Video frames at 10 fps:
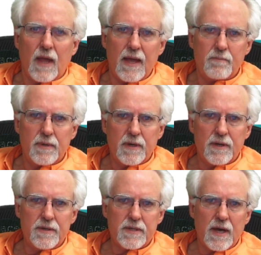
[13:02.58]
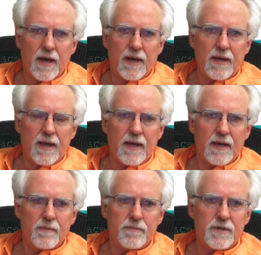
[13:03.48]
And because I
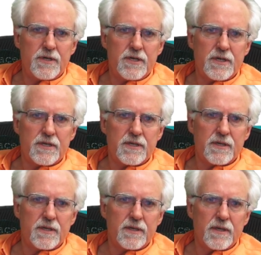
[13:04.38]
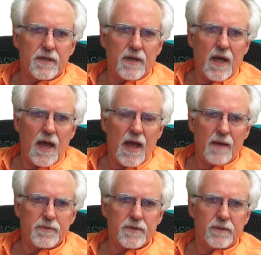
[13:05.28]
am just
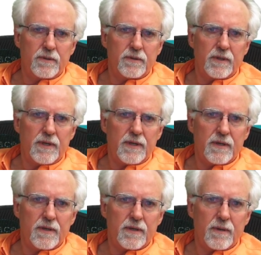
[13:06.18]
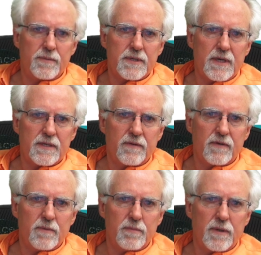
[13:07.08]
absolutely obsessive
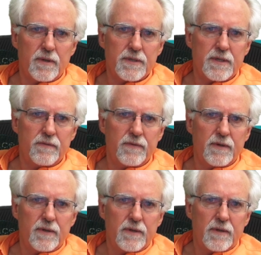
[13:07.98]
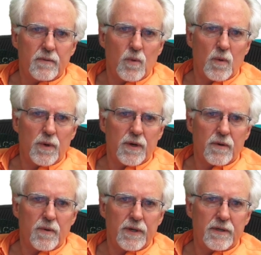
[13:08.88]
compulsive, what we are
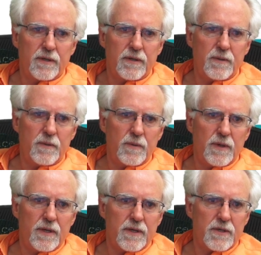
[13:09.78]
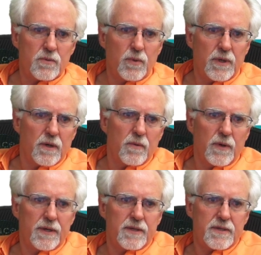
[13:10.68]
going to do is we are
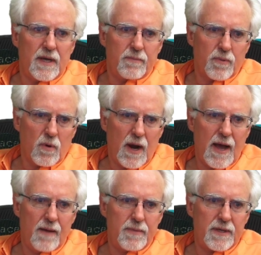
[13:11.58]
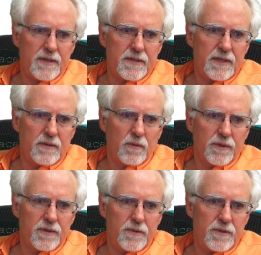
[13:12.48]
going to say parab is
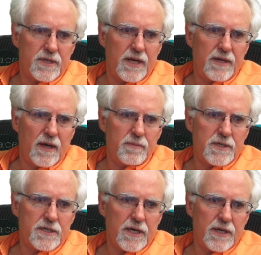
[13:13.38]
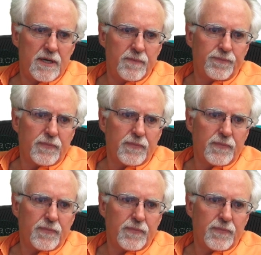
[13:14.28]
equal to j times j